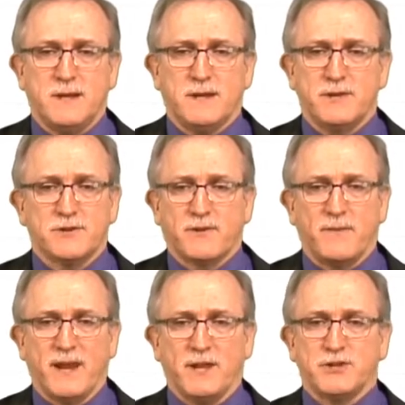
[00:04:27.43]

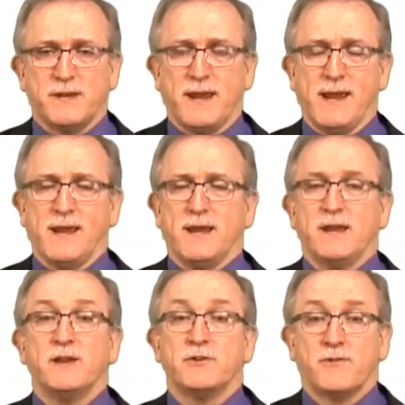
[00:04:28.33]
discrimination and
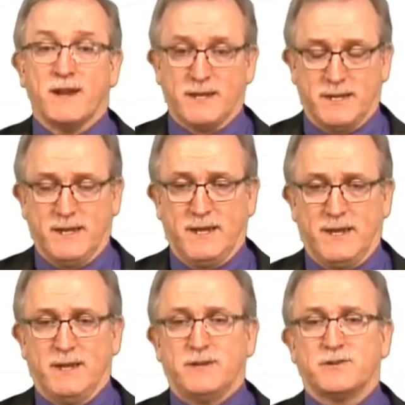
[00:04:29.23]
indirect
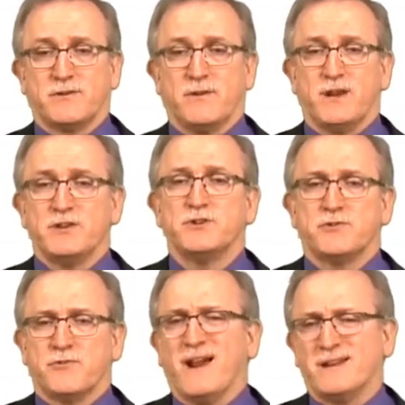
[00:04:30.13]
discrimination.
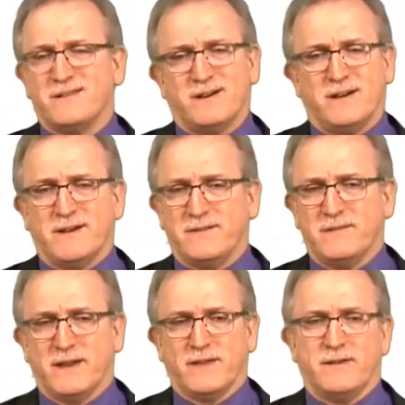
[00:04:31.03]
Direct,
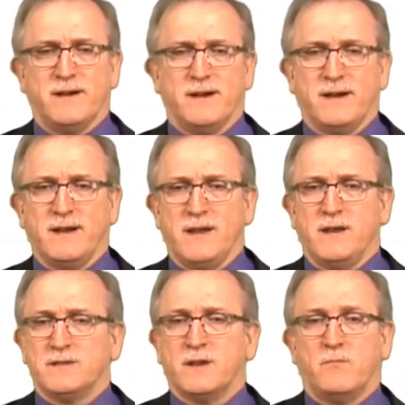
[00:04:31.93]
like
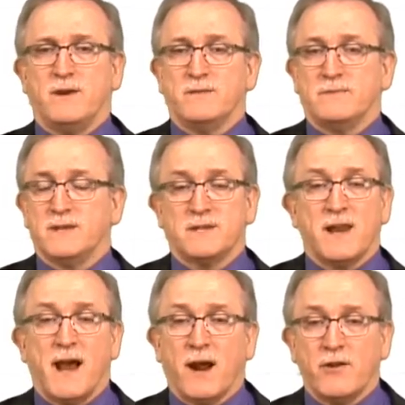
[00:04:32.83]
someone doesn't
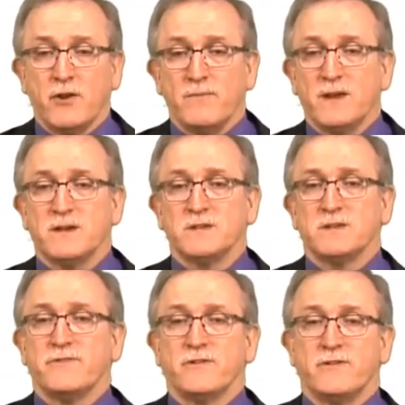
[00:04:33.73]
hire you because
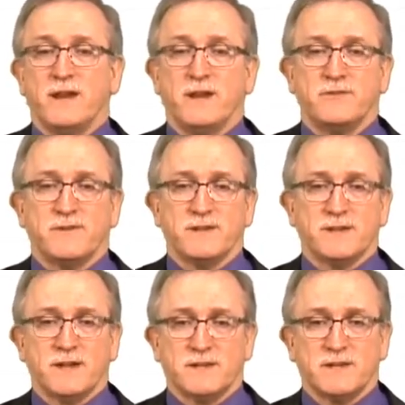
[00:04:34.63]
of your age, race,
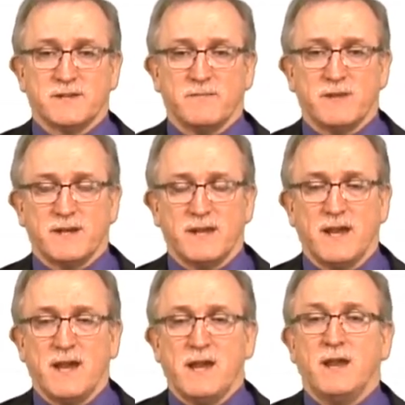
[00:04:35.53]
sex,
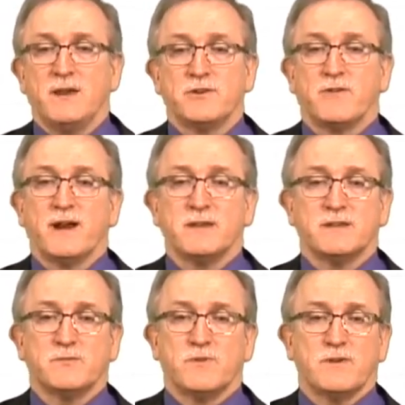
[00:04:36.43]
disability. Indirect
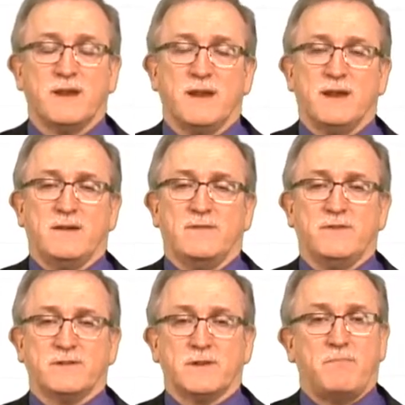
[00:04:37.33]
is where
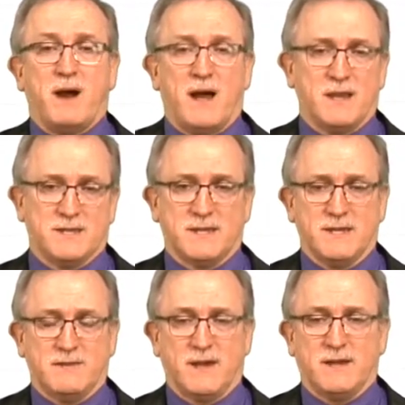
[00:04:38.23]
there's a
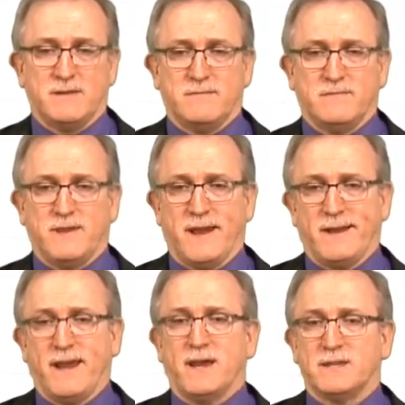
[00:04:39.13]
policy that
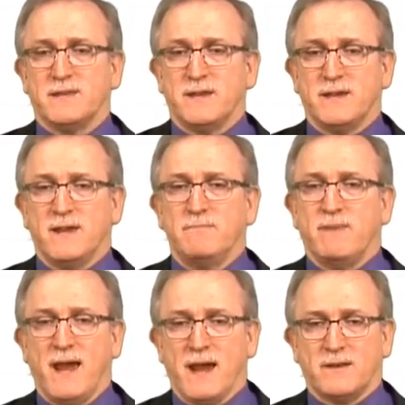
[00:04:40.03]
has the
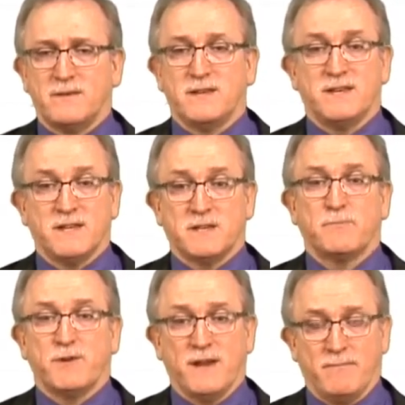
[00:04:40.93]
impact, the
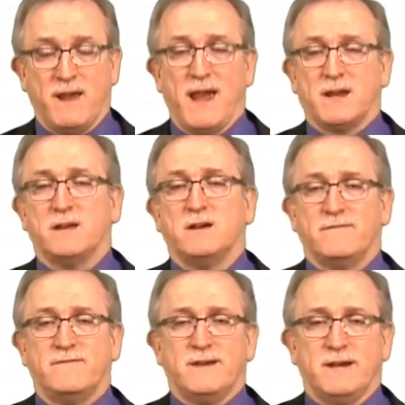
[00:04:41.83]
disparate impact of